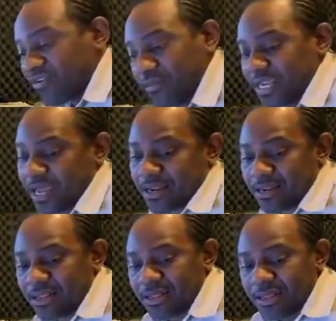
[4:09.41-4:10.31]
criminal.
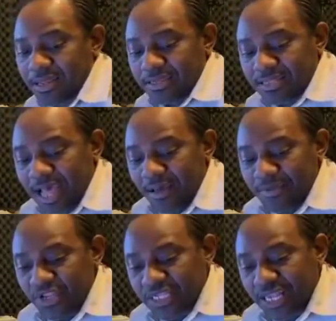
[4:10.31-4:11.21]
Tom,
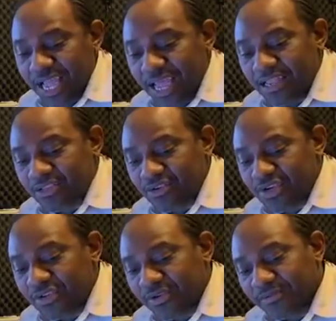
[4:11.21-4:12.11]
I just call it to
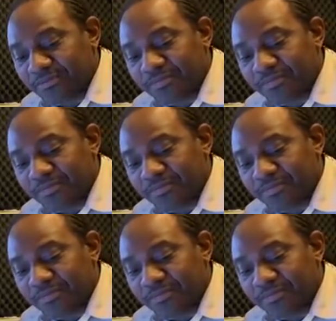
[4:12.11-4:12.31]
you know.